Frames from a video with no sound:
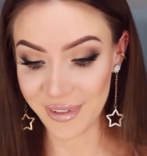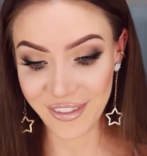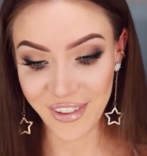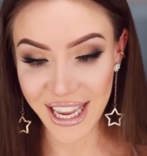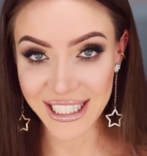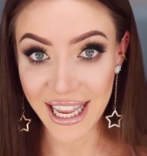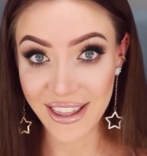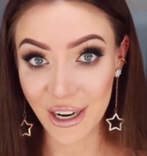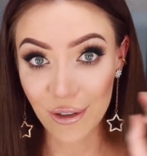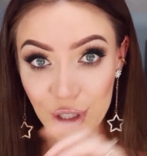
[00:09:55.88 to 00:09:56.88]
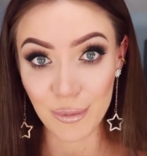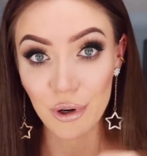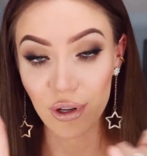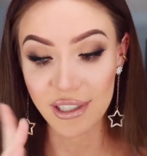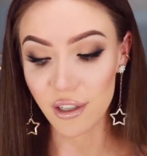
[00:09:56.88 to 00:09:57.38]
of my face, and then I'll just
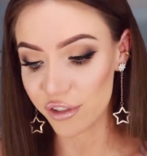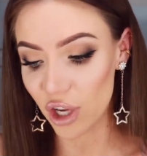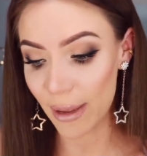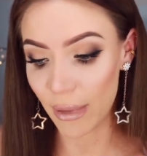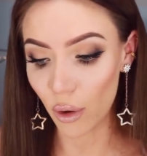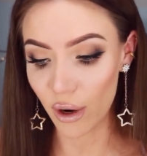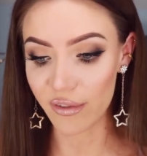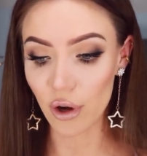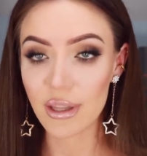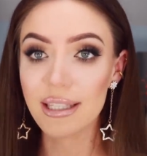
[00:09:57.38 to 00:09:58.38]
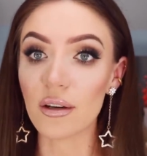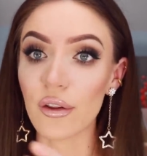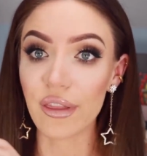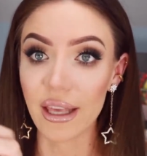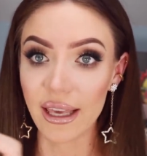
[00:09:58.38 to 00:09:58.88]
put it on self-timer, or I've got this little
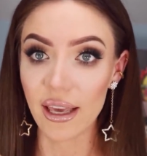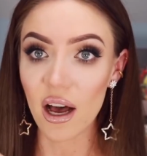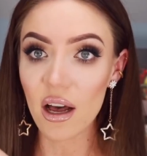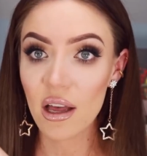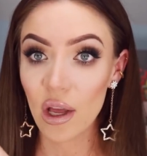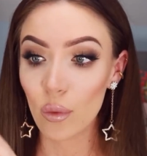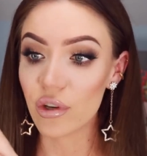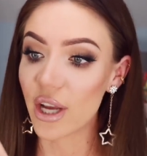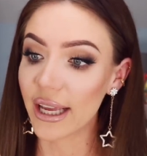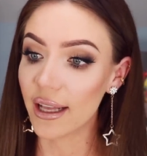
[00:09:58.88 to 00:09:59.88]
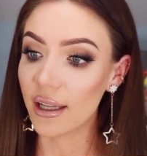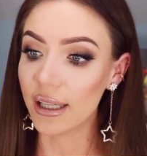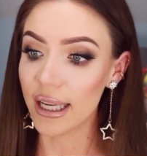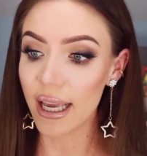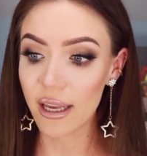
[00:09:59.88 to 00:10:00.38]
thing here, which I can
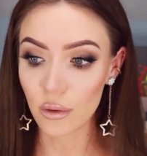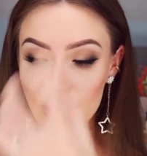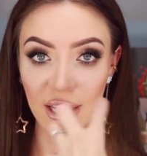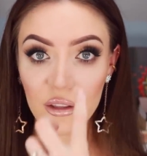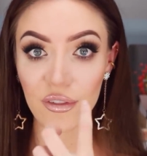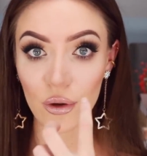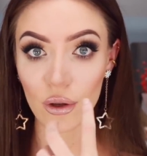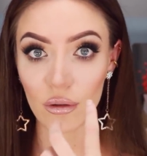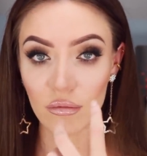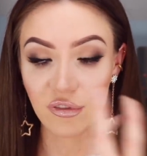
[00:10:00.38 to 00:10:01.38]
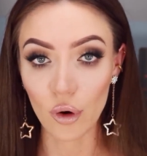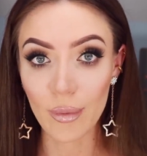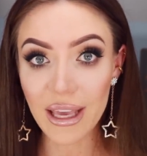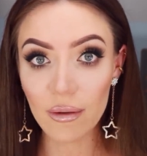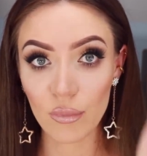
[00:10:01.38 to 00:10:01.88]
click and it'll take the photo for
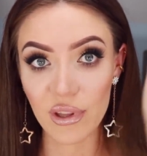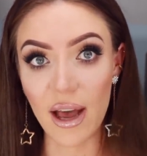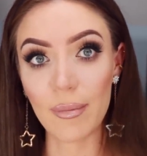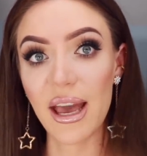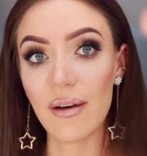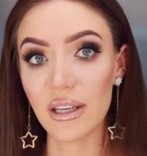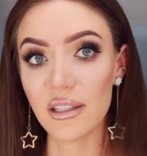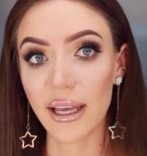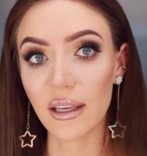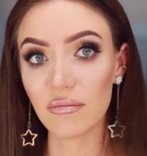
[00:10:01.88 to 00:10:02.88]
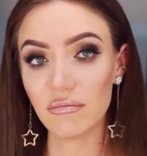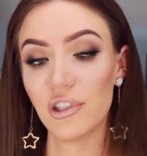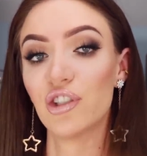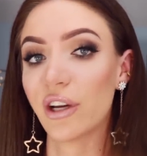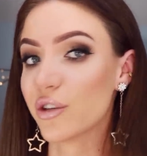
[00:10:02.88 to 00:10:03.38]
me without me having to like
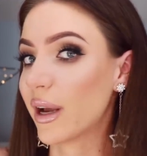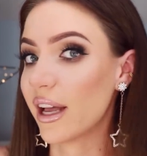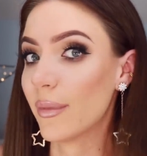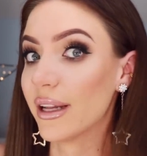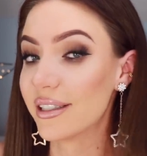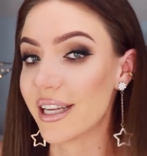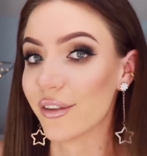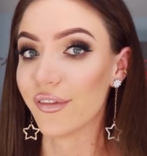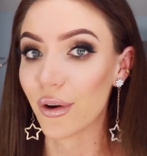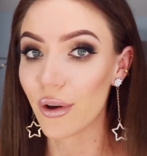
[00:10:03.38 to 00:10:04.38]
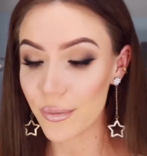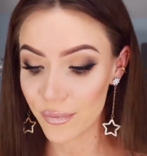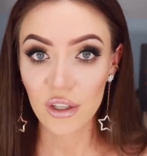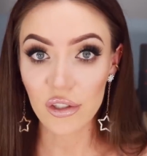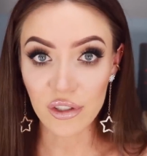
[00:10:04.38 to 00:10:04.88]
stretch my arm out to the photo.
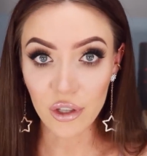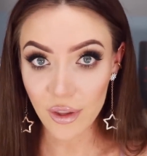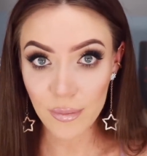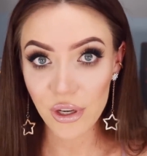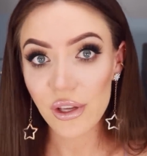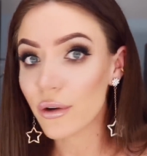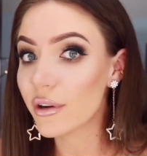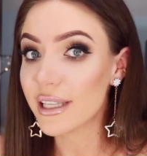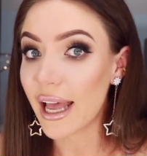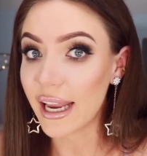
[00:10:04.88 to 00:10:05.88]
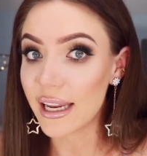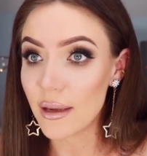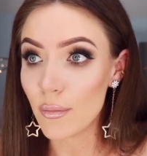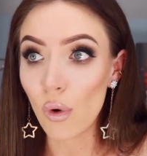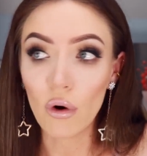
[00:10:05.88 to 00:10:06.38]
So it's not that beauty gurus are
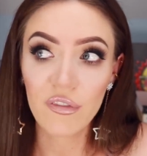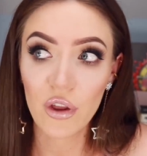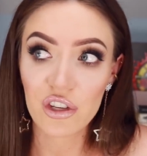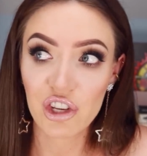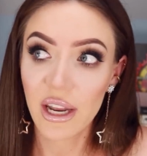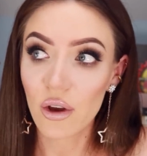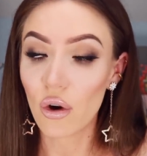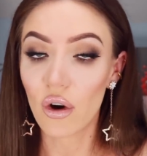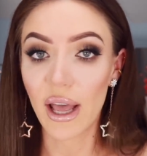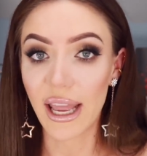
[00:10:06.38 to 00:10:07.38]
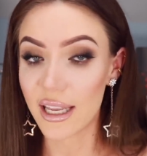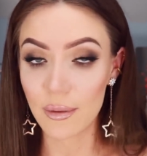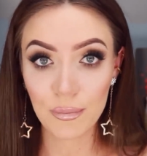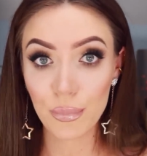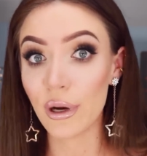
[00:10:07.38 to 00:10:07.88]
any more photogenic or
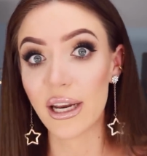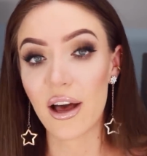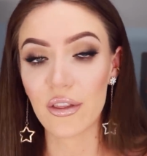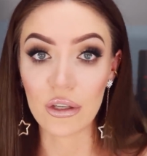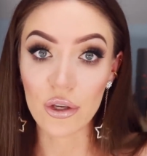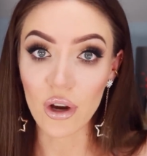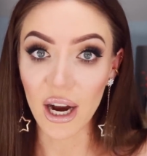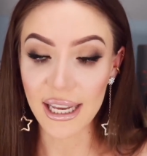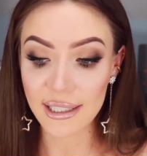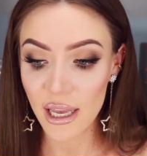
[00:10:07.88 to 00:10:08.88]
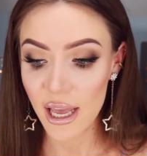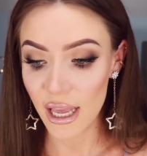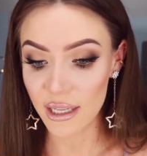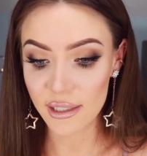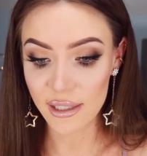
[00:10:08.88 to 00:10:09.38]
any prettier than you guys,
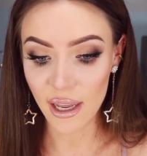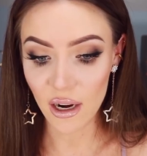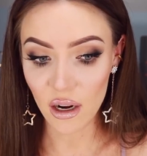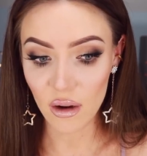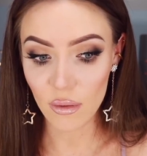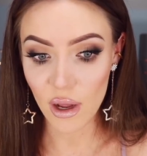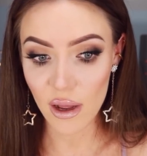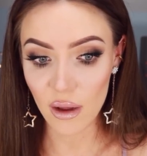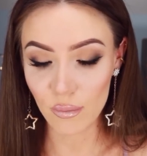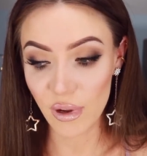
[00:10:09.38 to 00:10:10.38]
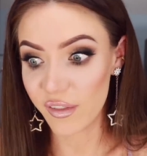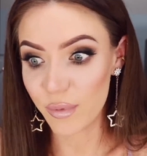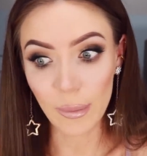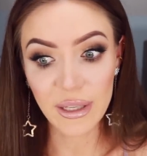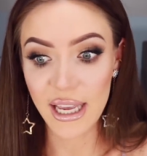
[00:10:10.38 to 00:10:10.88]
it's that we've
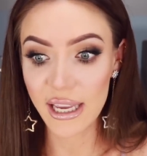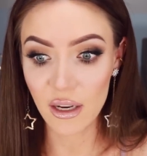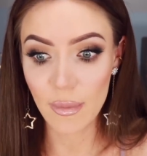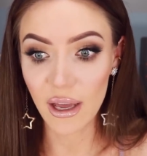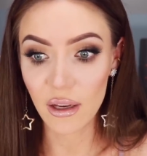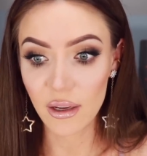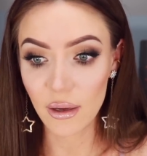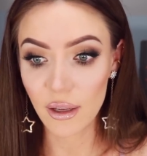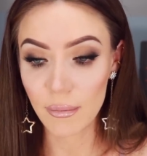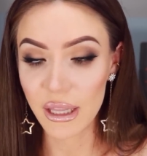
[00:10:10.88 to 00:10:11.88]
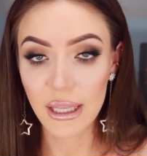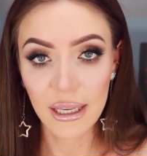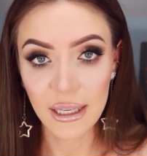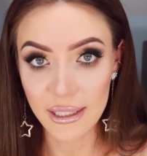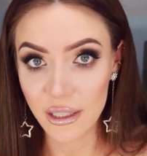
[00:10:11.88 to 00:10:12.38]
probably taken about a
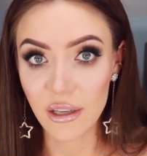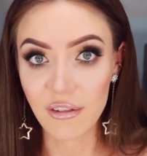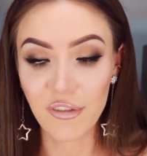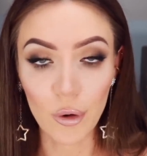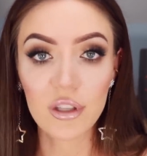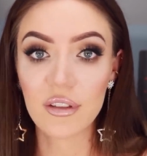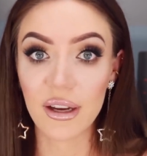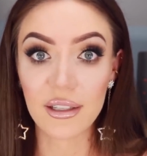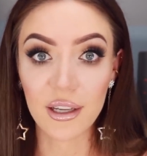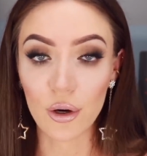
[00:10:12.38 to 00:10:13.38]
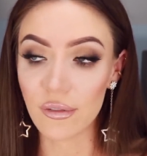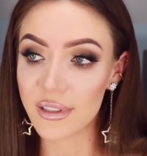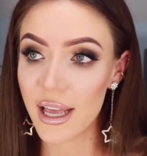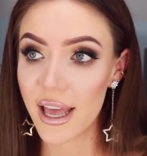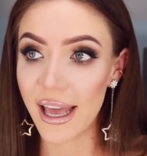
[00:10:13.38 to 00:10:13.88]
million gazillion photos of
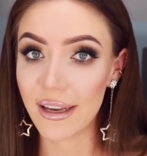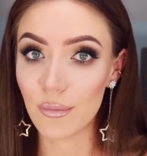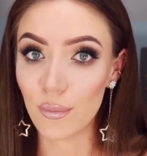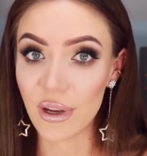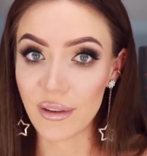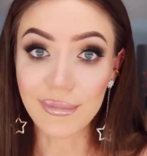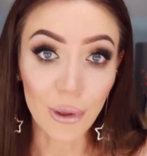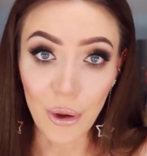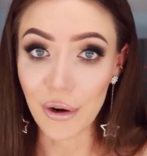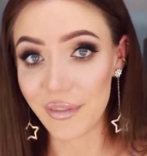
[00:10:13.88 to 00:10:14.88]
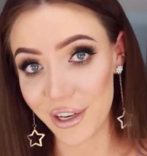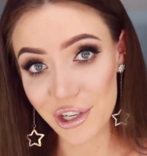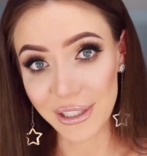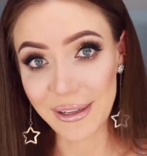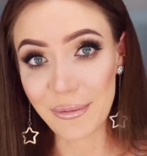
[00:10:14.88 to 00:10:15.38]
ourselves and we learn
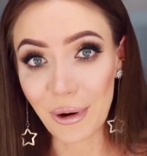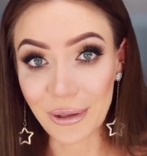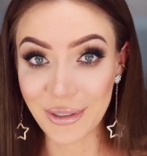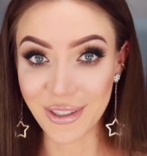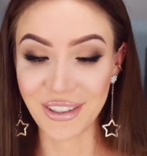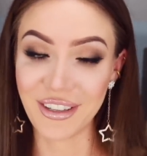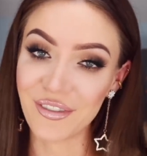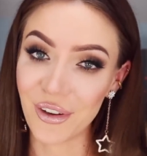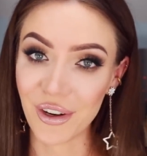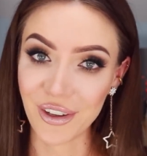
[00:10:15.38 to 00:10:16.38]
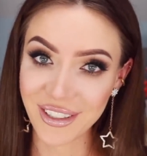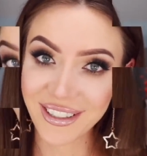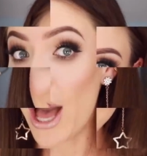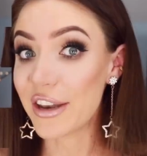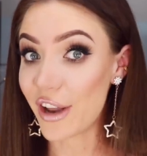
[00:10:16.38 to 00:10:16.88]
eventually what looks good in
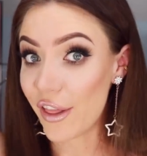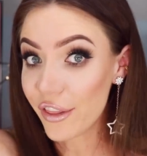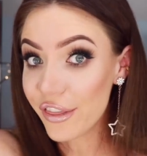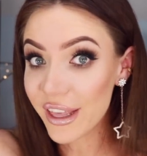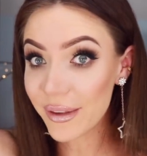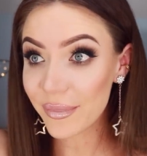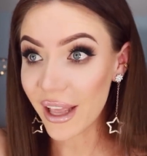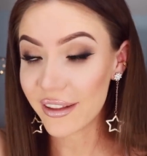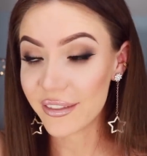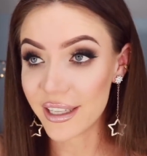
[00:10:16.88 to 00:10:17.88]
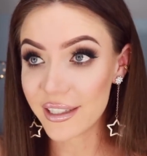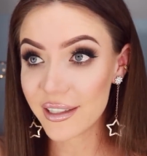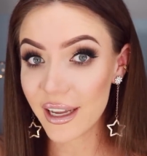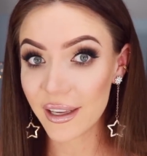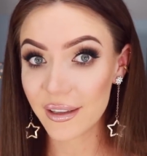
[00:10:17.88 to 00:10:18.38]
photos. Another thing, and this
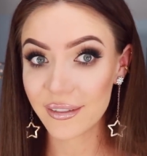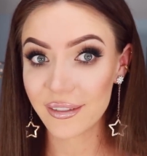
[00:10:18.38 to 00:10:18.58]
like,